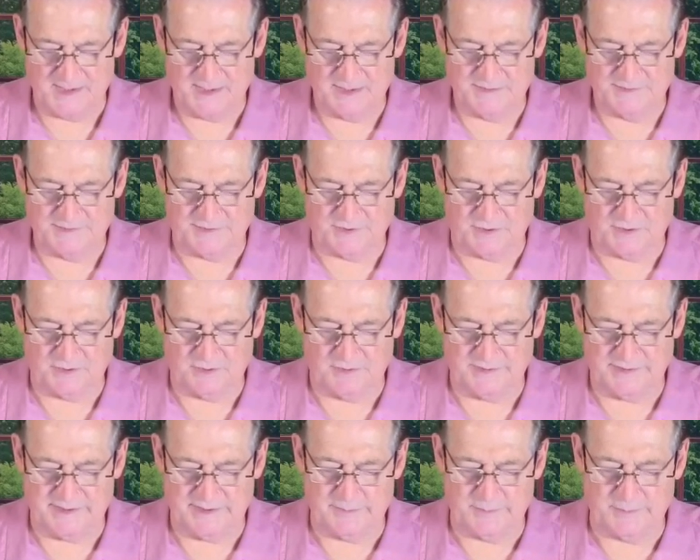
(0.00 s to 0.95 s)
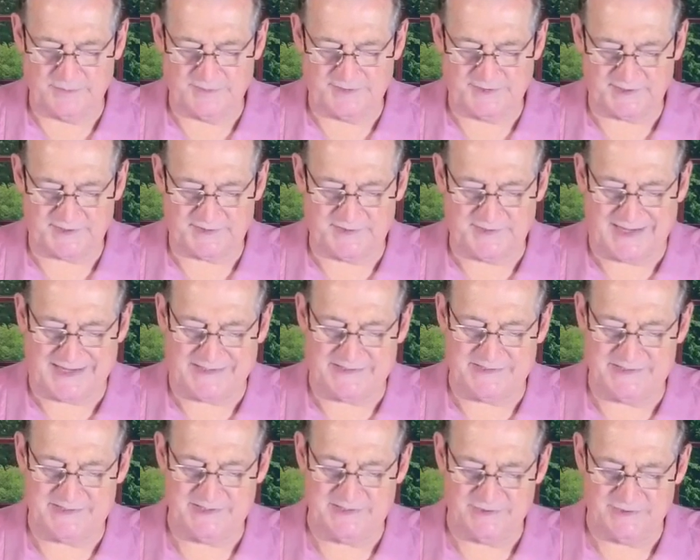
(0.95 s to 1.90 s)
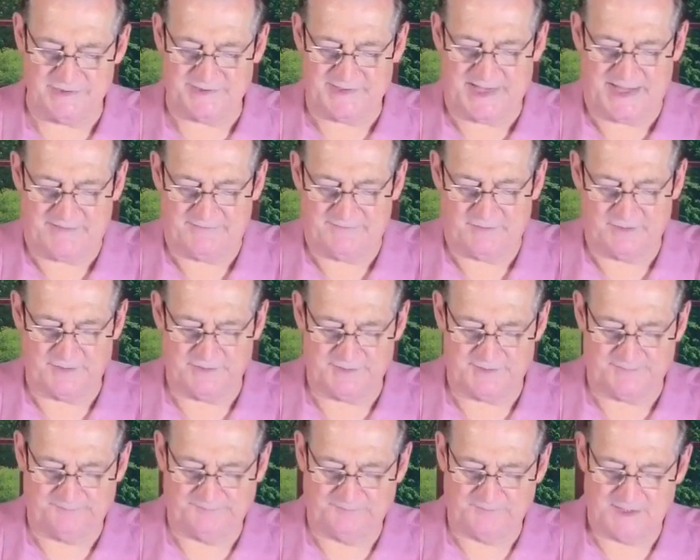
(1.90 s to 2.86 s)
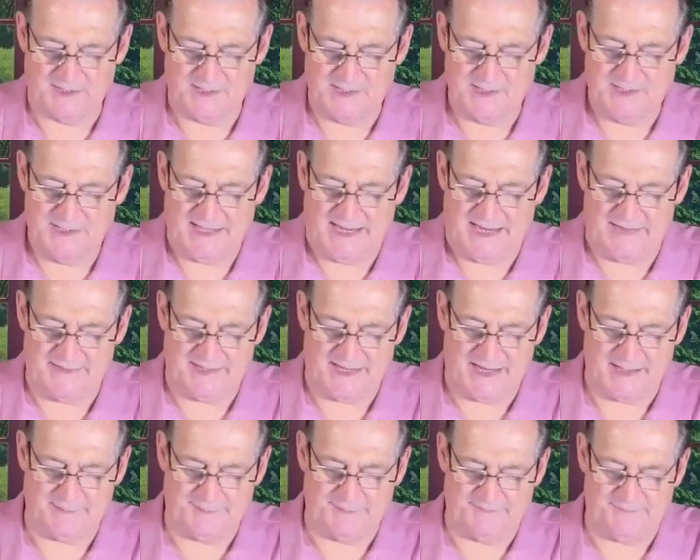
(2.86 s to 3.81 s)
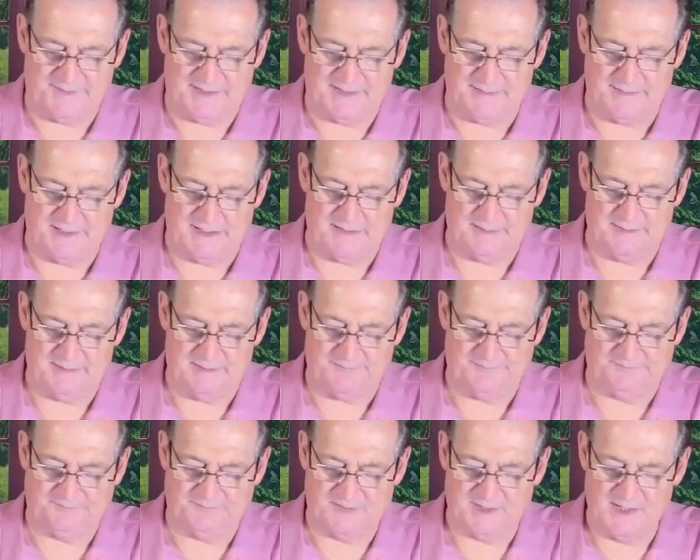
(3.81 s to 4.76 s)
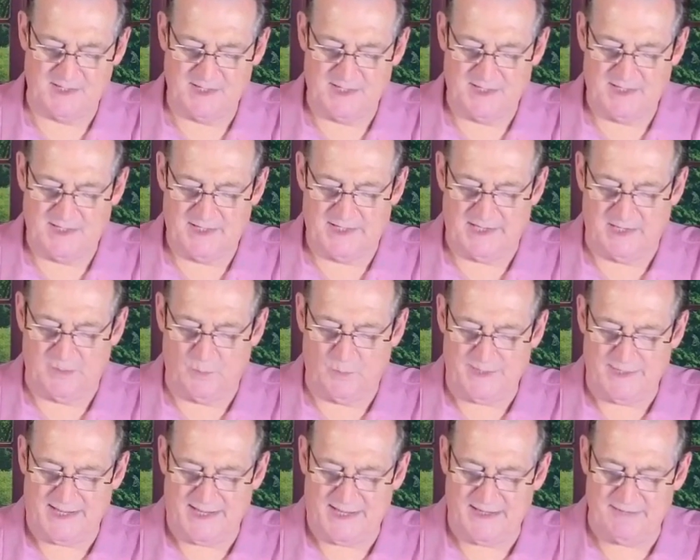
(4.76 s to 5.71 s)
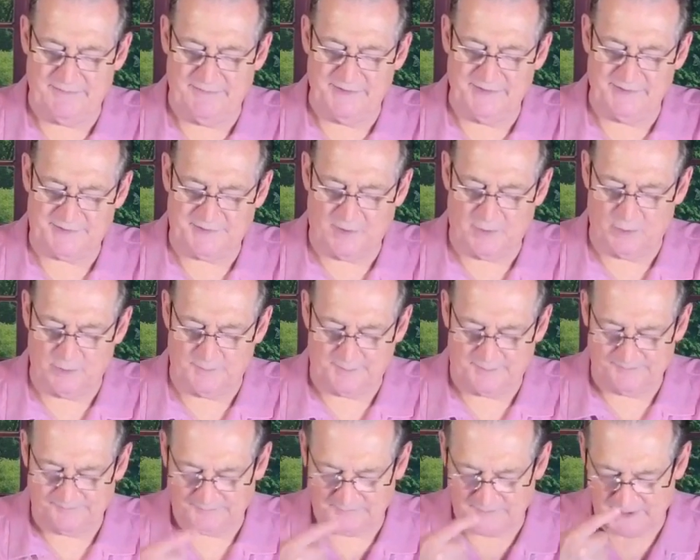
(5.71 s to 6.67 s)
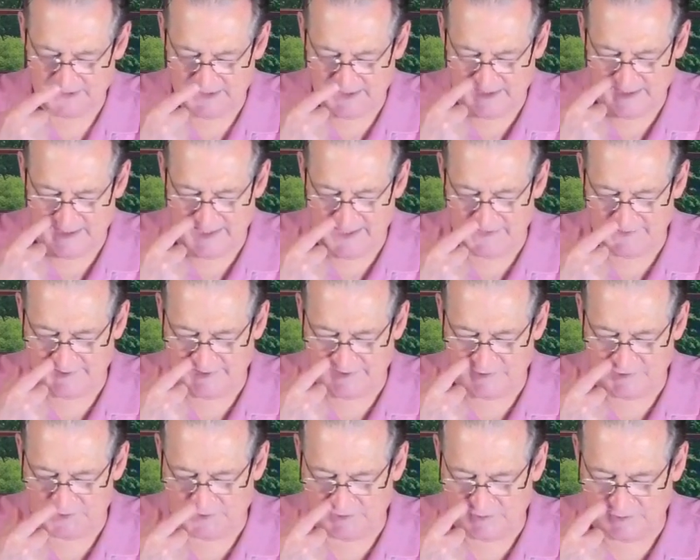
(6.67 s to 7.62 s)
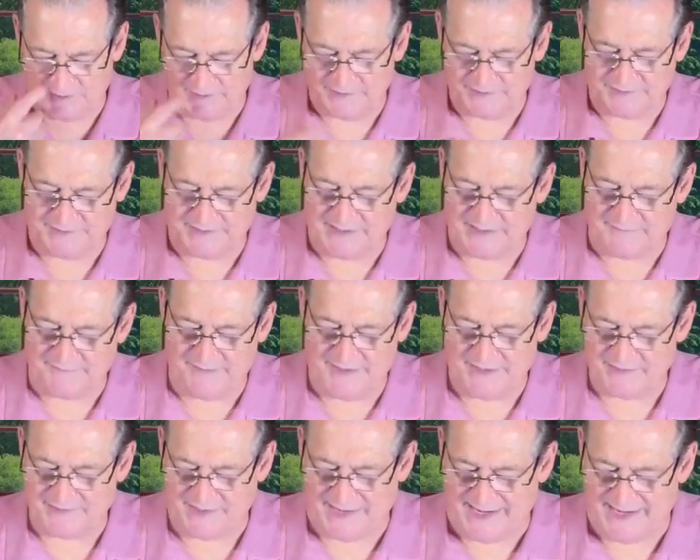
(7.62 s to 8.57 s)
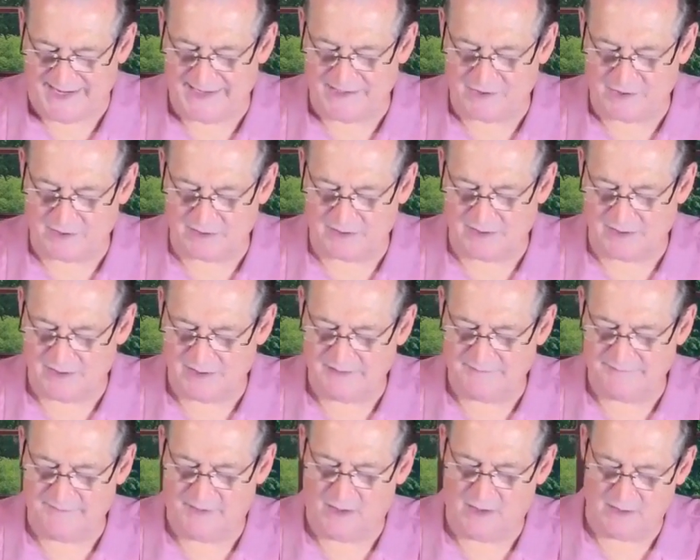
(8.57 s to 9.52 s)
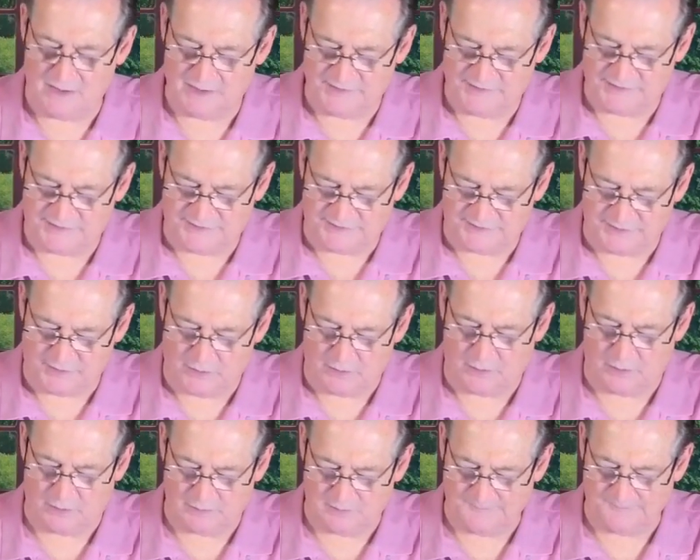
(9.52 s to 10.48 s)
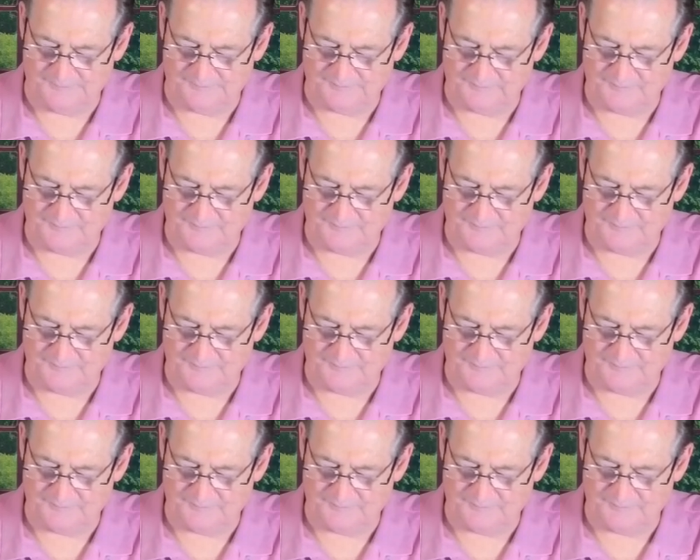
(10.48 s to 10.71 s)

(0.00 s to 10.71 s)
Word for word: So Hebrews 6:19, just that verse, out of the Amplified Bible. Now we have this hope as a sure and steadfast anchor of our soul.